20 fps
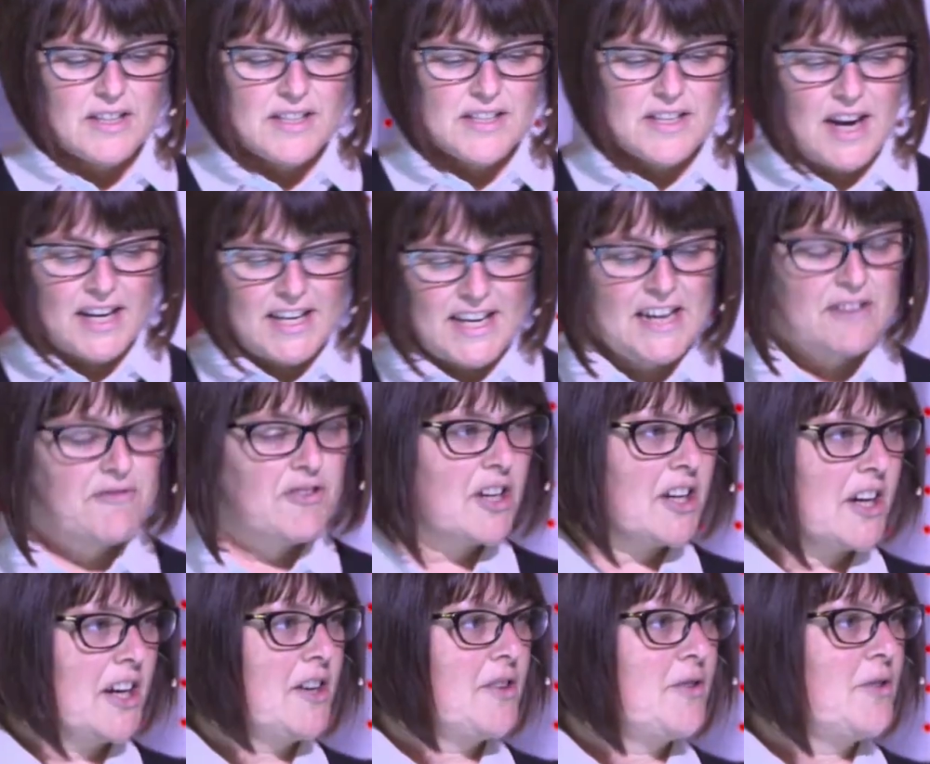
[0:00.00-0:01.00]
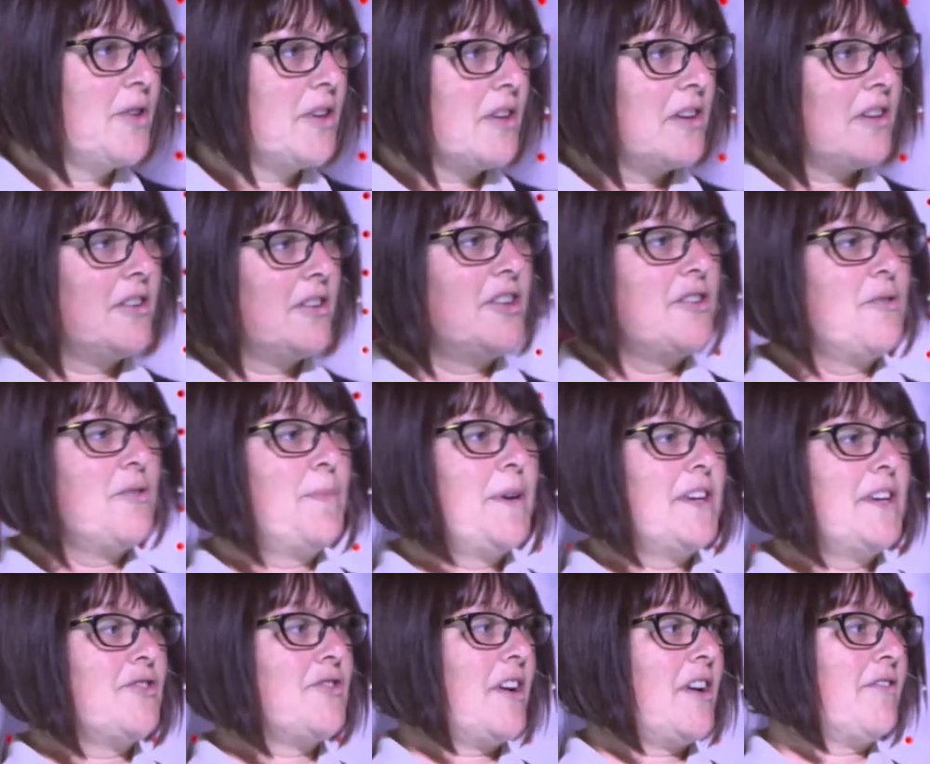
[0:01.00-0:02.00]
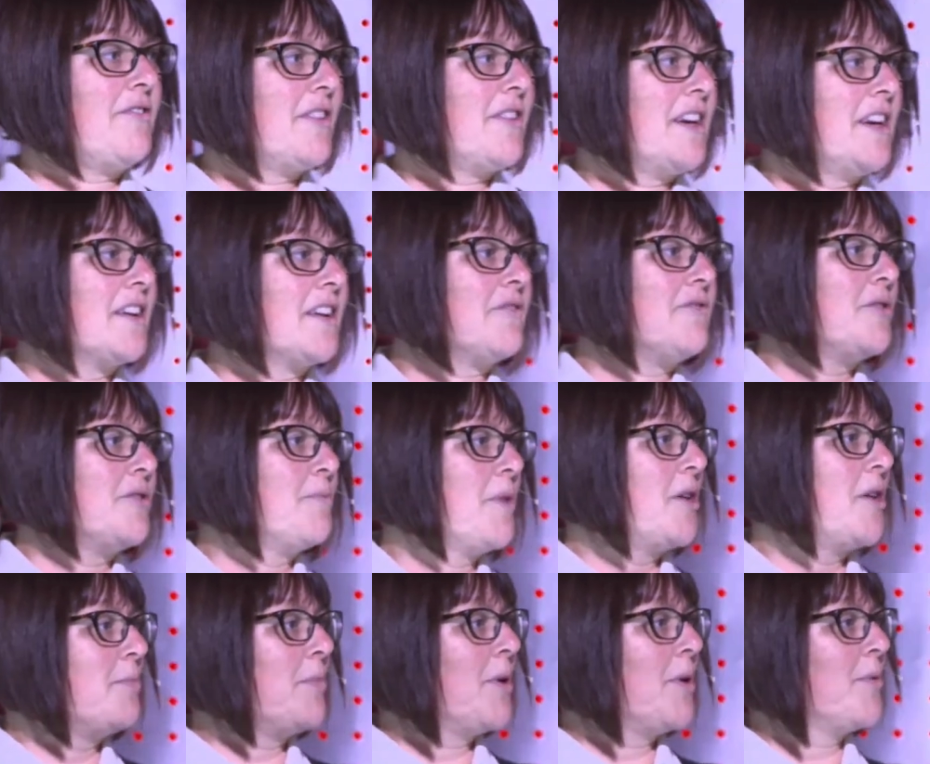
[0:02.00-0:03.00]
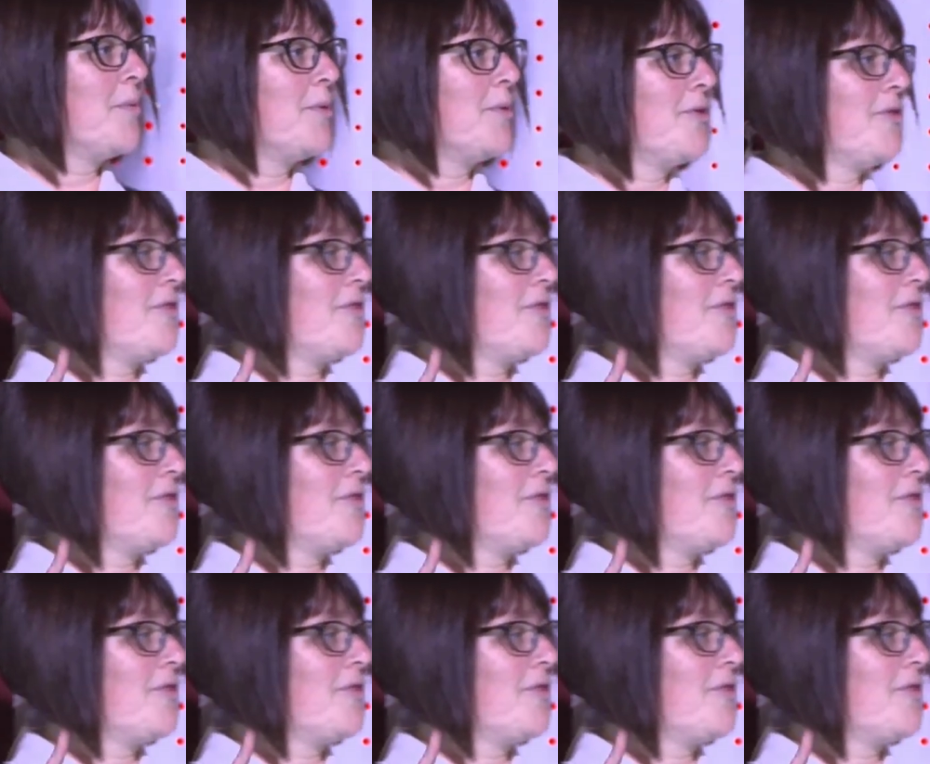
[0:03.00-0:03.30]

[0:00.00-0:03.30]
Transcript: A year ago, our European traffic through mobile was